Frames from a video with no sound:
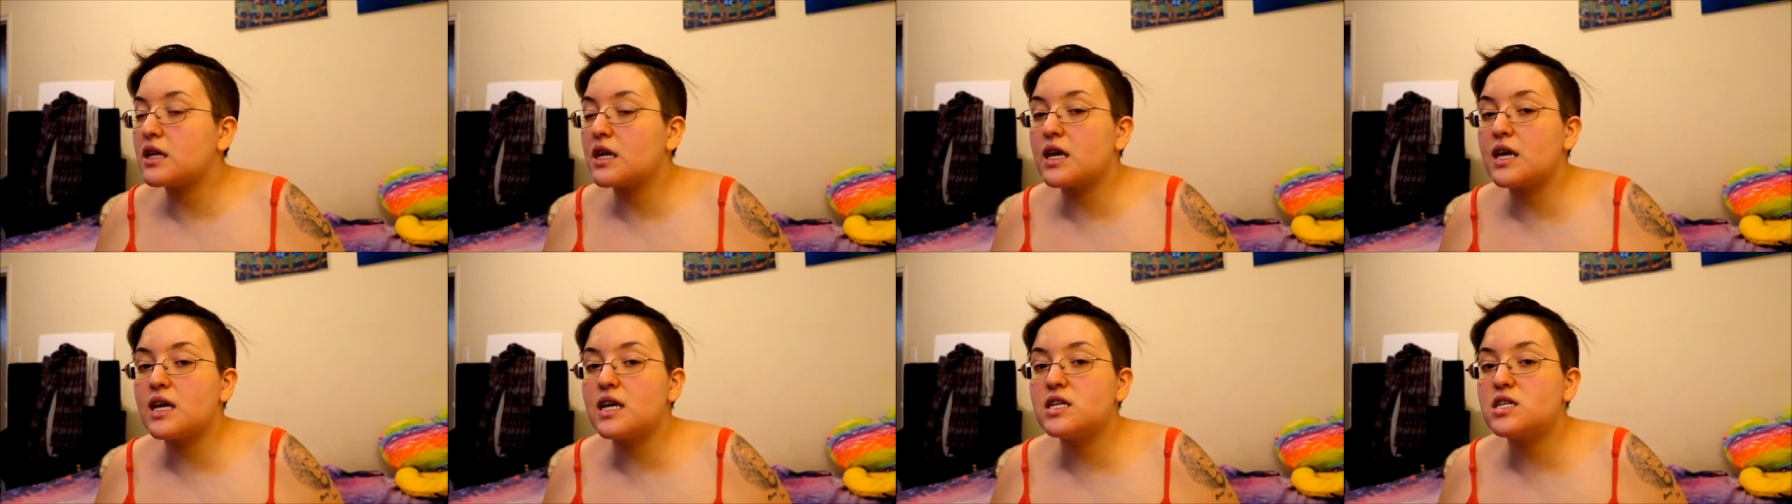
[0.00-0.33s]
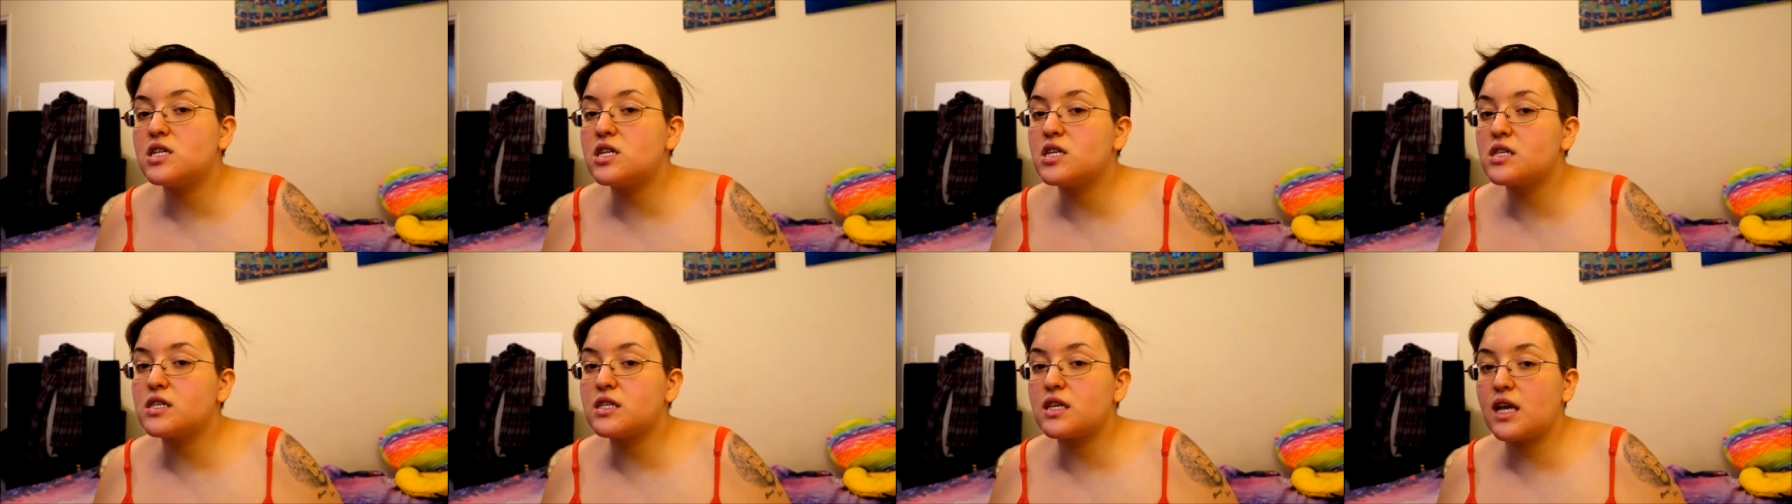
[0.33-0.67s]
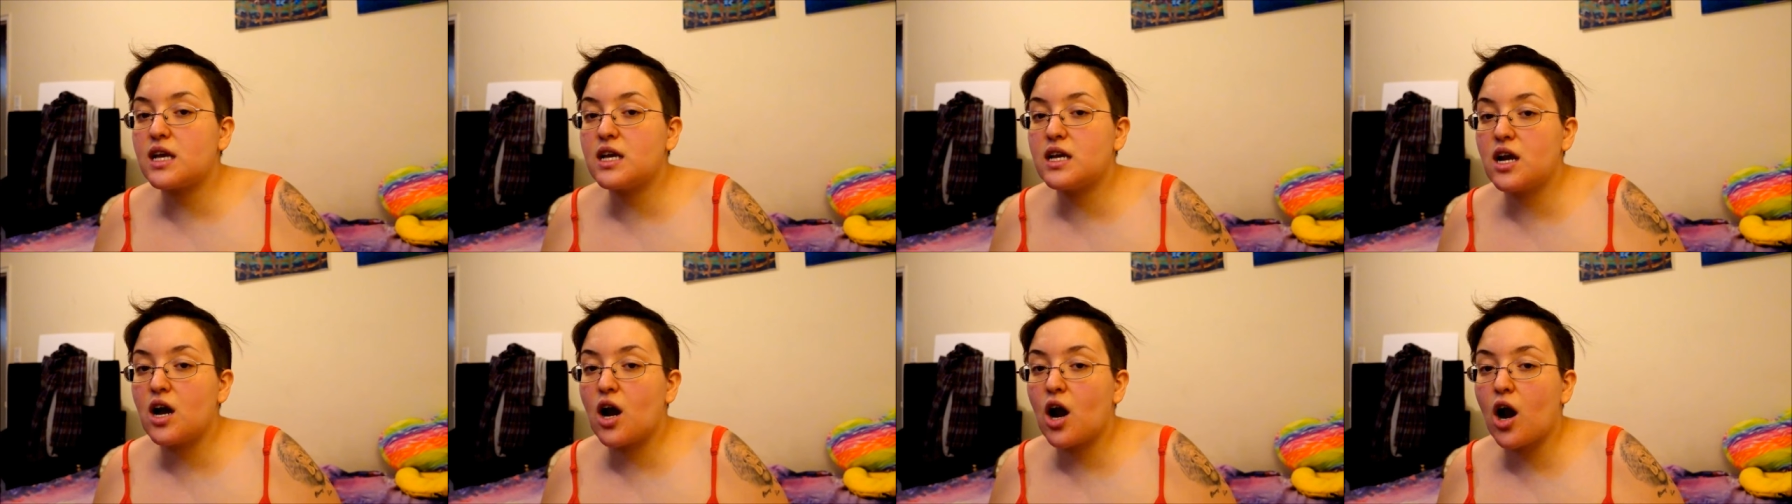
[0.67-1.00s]

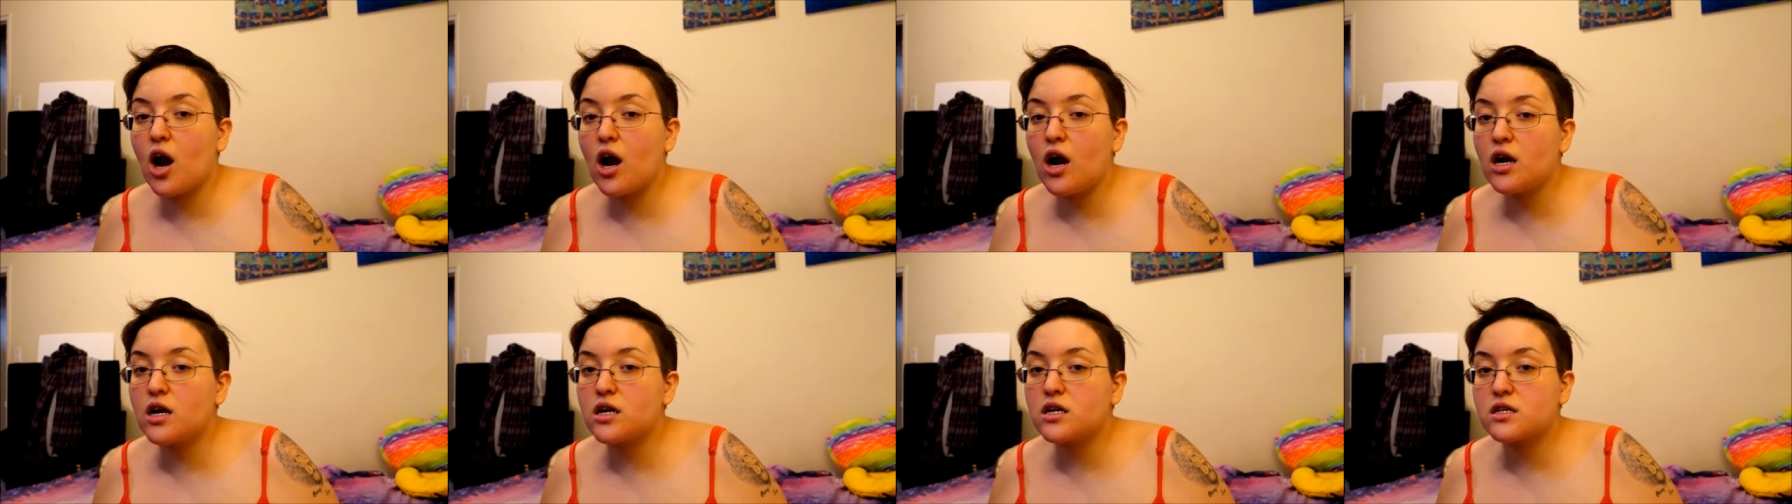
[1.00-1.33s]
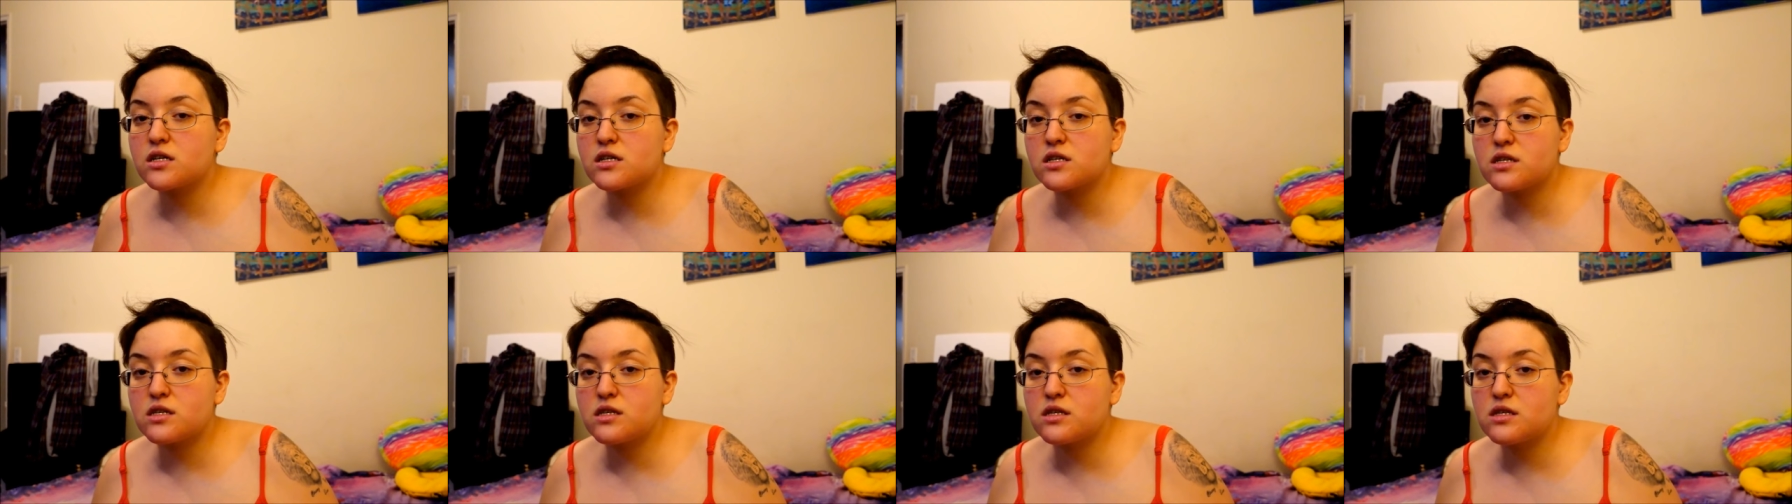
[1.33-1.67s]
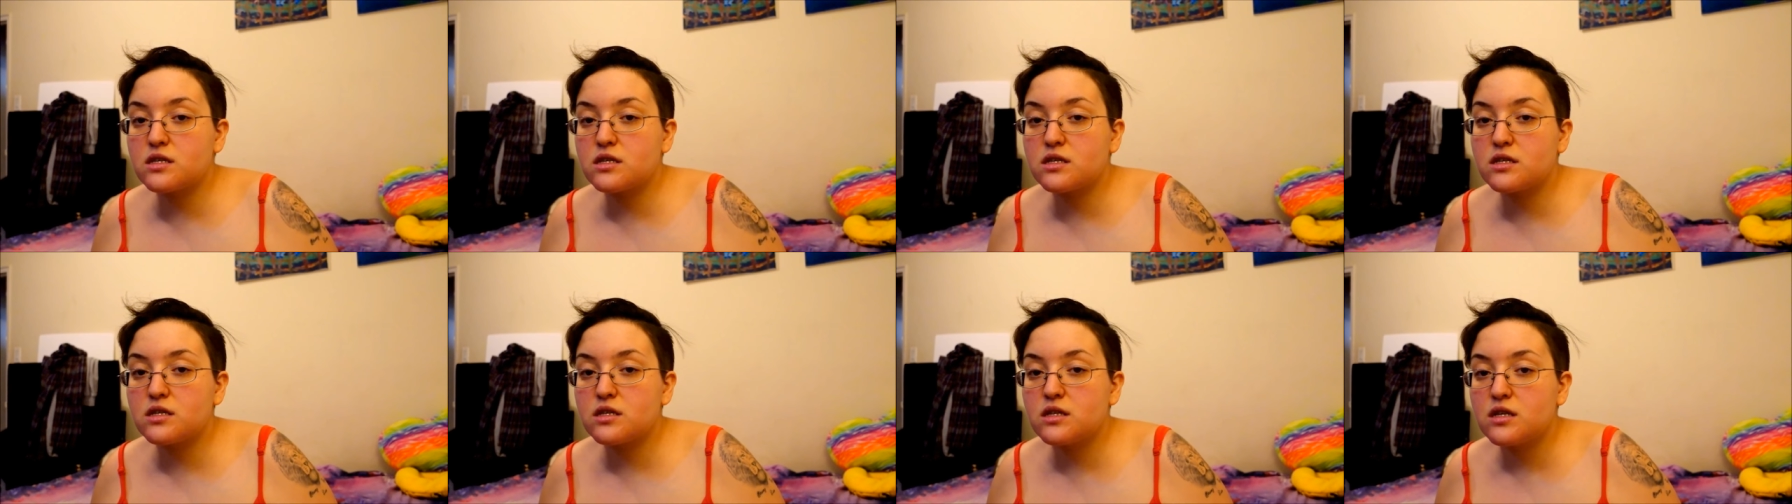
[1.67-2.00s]
it
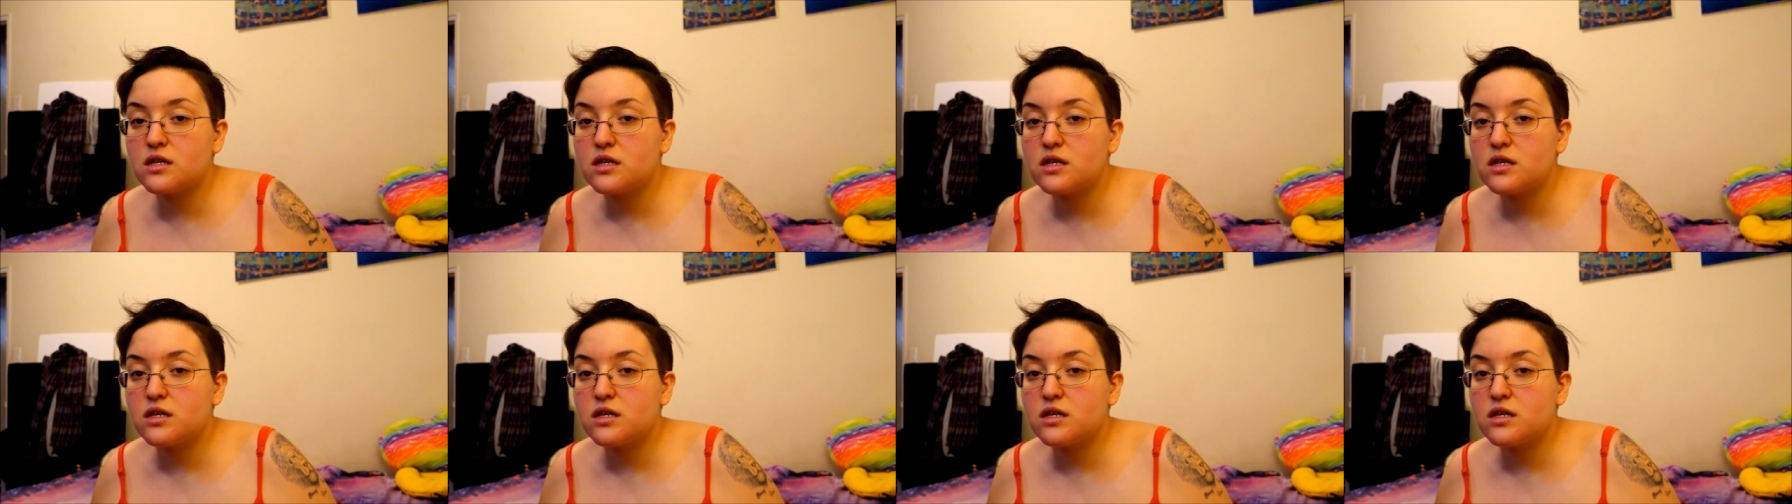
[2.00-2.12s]
hurts.